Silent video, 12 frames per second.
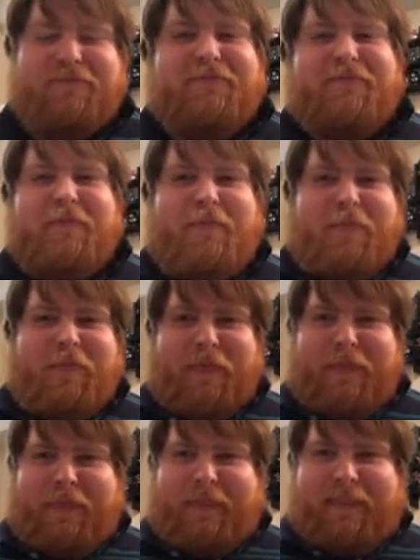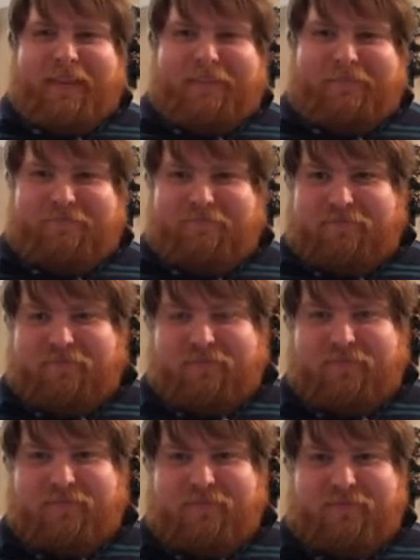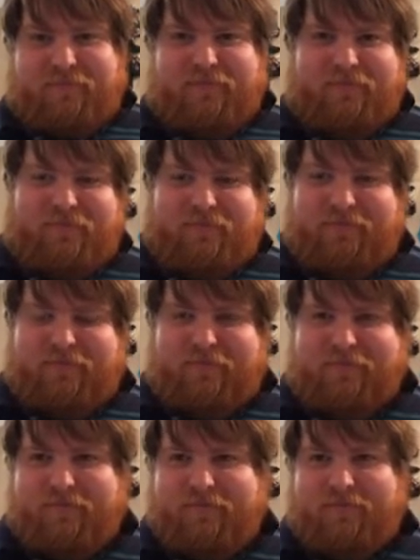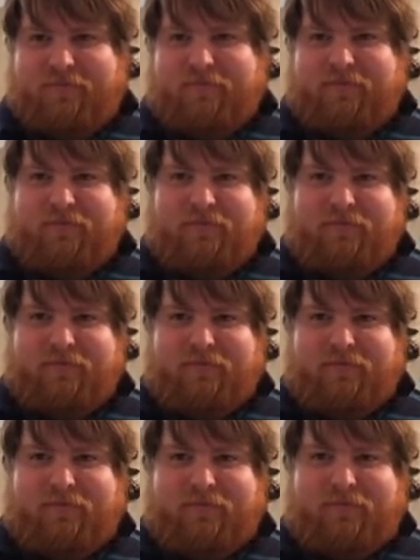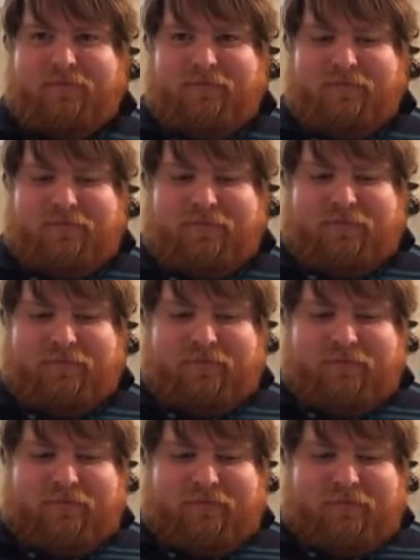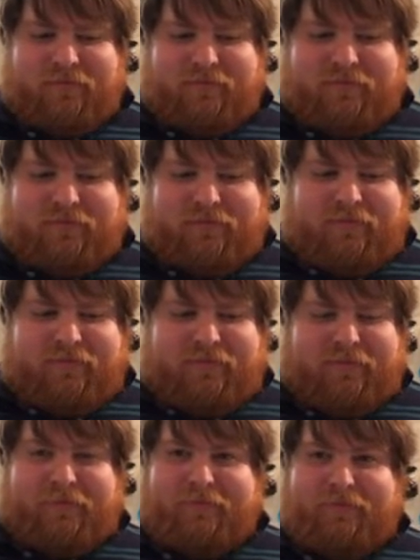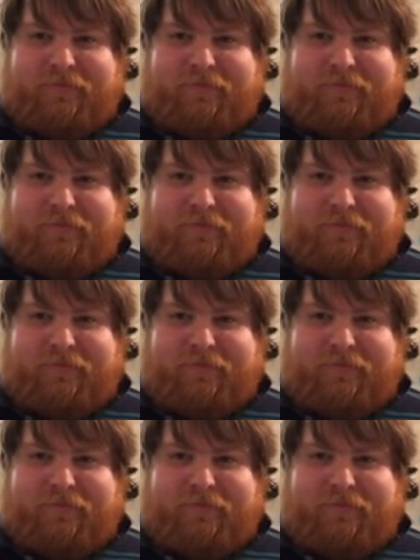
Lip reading: (not speaking)